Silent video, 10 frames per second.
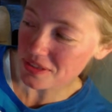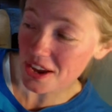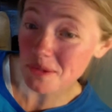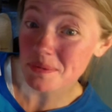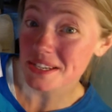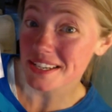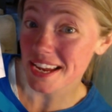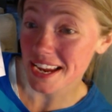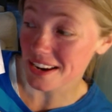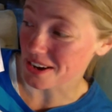their
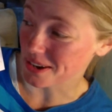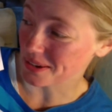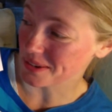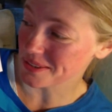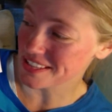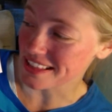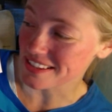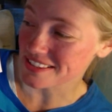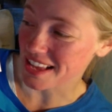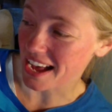potatoes and the
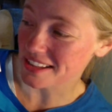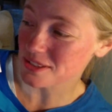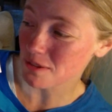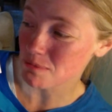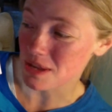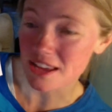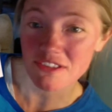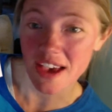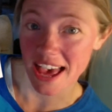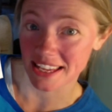sides of
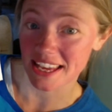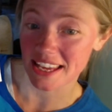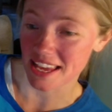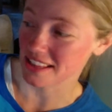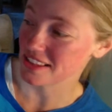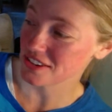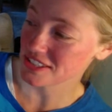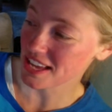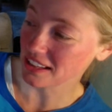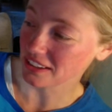beef hanging in their
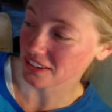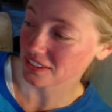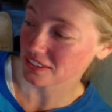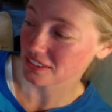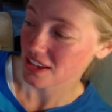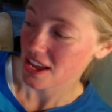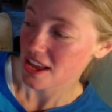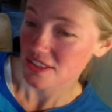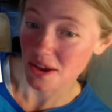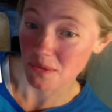cellars.
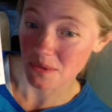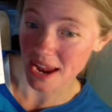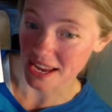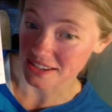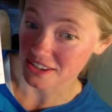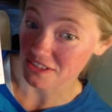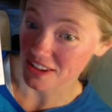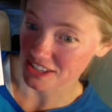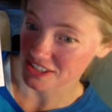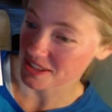They ran to fetch